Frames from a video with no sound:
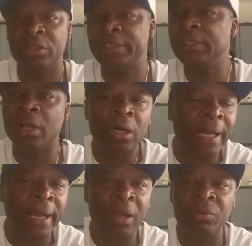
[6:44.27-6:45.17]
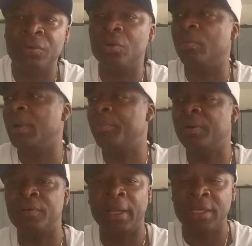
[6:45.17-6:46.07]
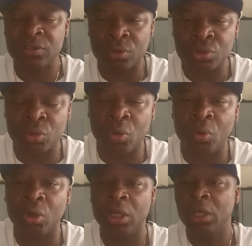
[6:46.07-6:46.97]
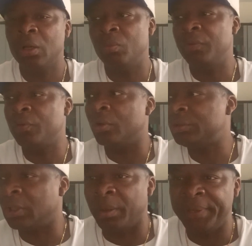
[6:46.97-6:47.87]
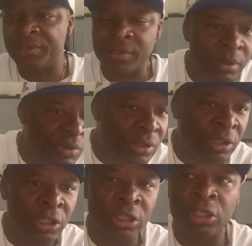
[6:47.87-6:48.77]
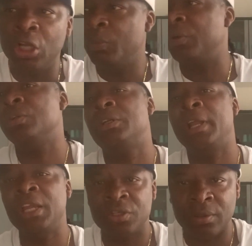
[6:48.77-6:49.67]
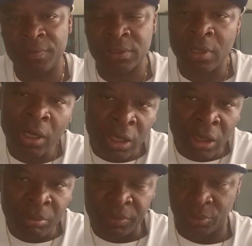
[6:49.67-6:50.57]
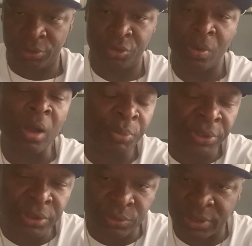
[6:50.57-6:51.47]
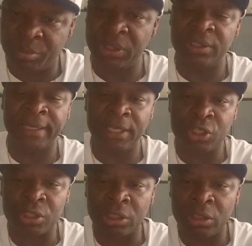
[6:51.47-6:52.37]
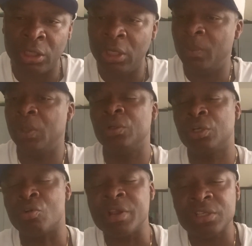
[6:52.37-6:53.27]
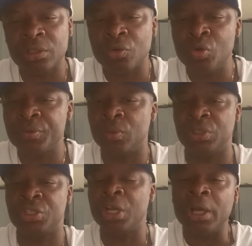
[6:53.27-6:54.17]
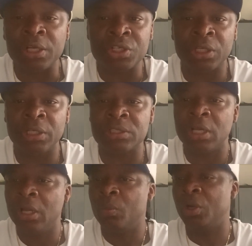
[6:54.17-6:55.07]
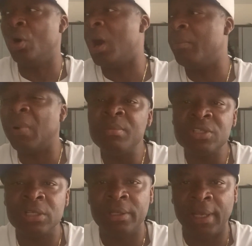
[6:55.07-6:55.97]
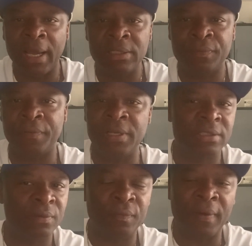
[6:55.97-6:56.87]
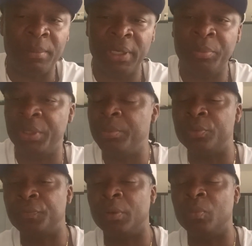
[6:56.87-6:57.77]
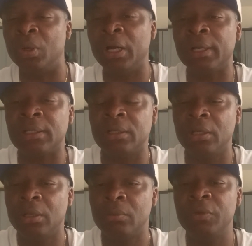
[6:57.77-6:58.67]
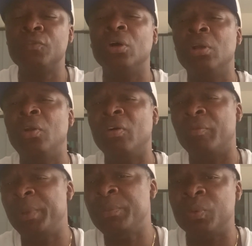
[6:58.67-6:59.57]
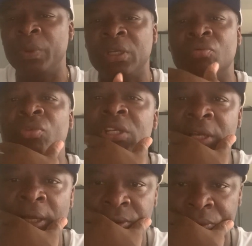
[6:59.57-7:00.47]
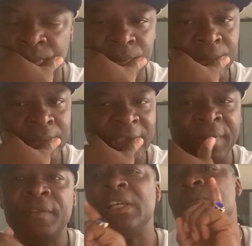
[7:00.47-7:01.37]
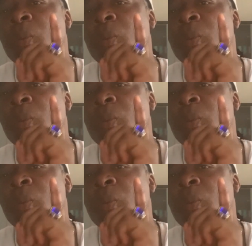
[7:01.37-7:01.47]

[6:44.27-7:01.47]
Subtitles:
Dina Kai, we've got my brother Ace, got Talk, we've got Charmaine Simpson, we've got the Nation of Islam, we've got the Nubian or Sabian Nation, we've got the Christian groups, all the churches, we've got our mums and dads, friends and family, people from work. We've got a lot of people we can reach out to. If this